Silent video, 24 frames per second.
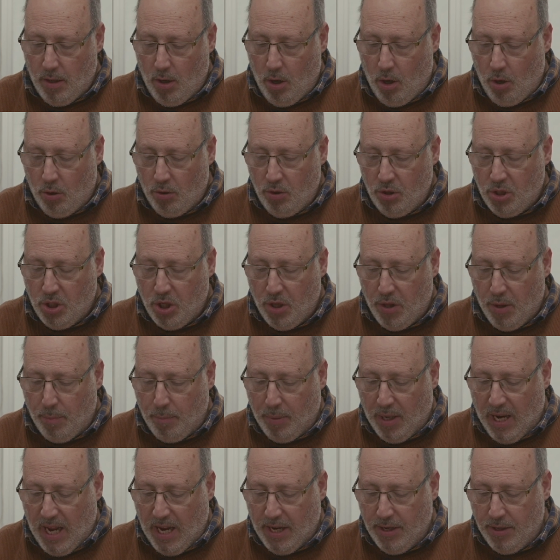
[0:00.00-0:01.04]
onto the
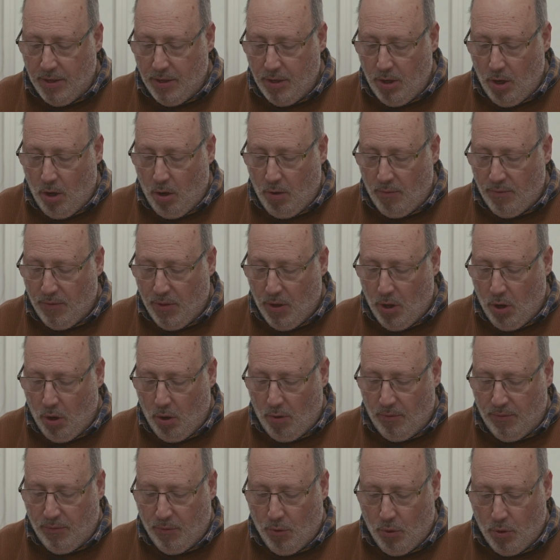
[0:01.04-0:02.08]
platen of the
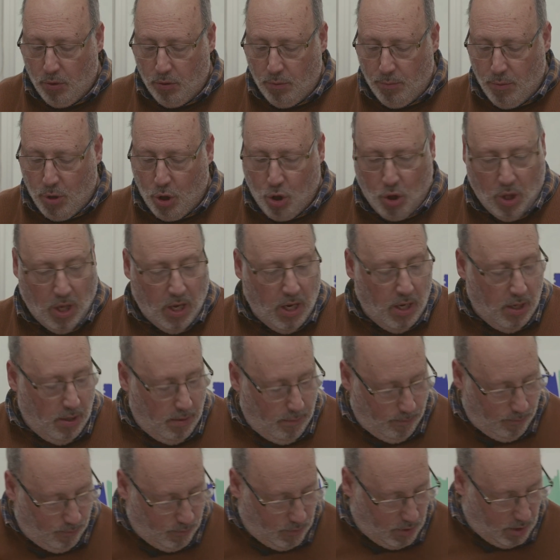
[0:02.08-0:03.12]
hot foil machine.
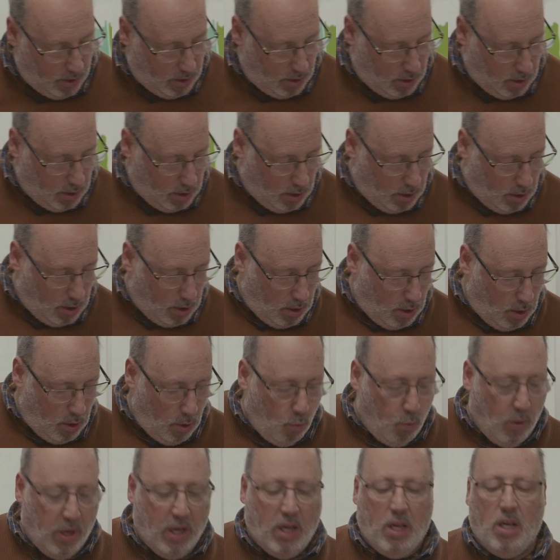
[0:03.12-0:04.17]

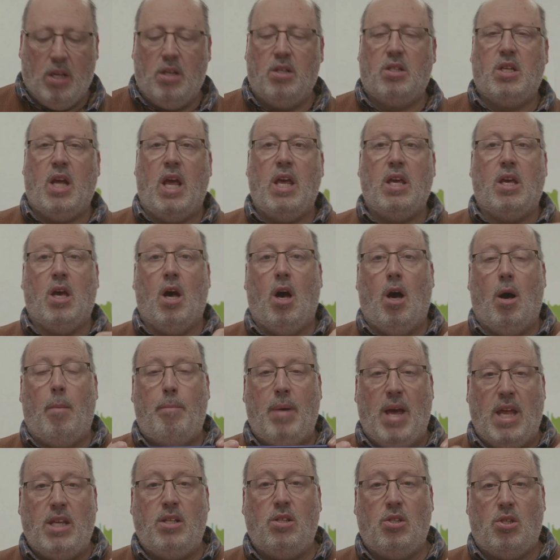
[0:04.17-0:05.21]
We can take our
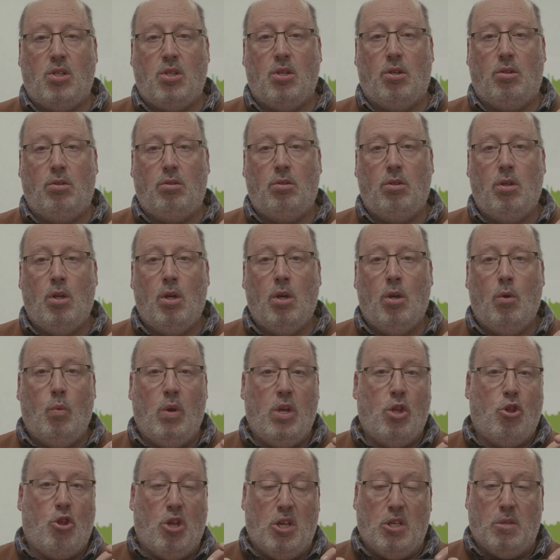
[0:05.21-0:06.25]
pencil,
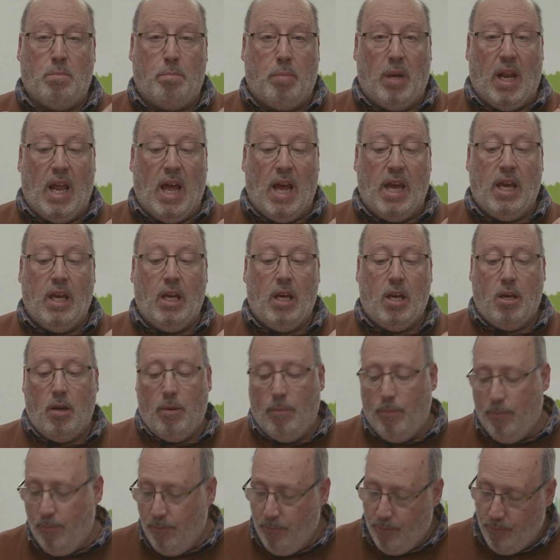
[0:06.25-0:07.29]
which is blank,
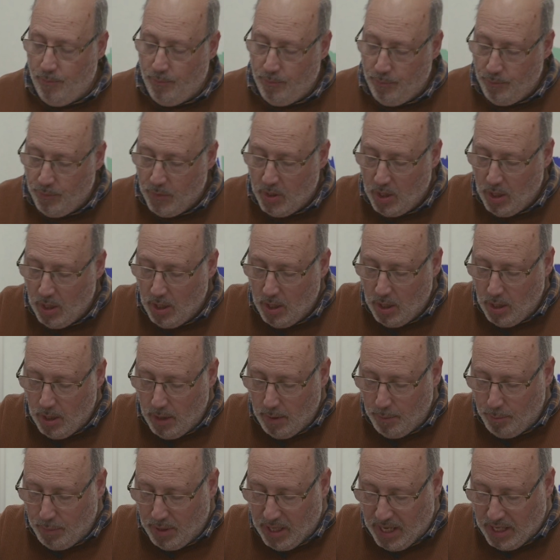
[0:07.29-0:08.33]

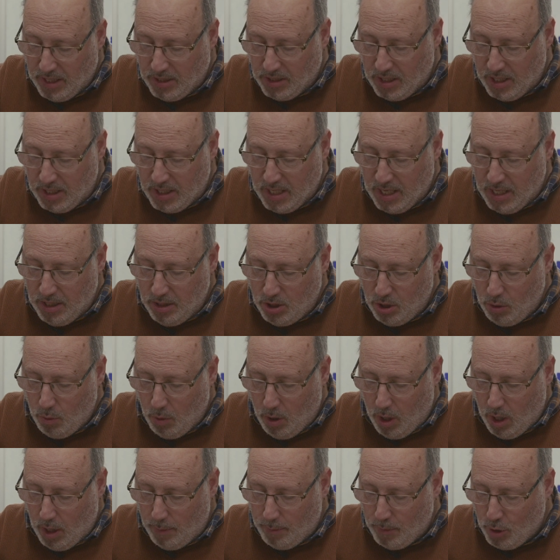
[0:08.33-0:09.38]
place it into
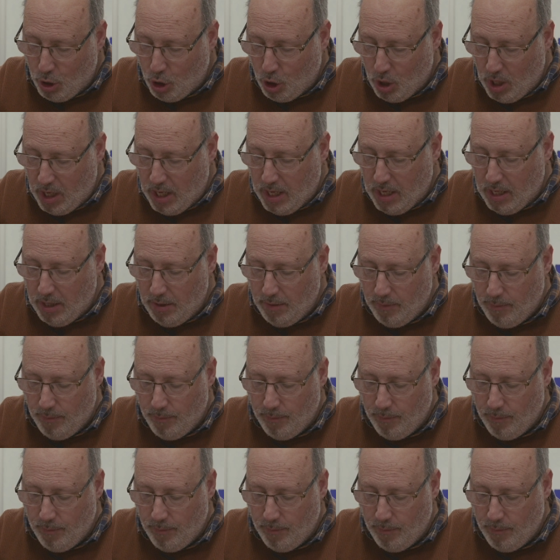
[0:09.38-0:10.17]
our machine.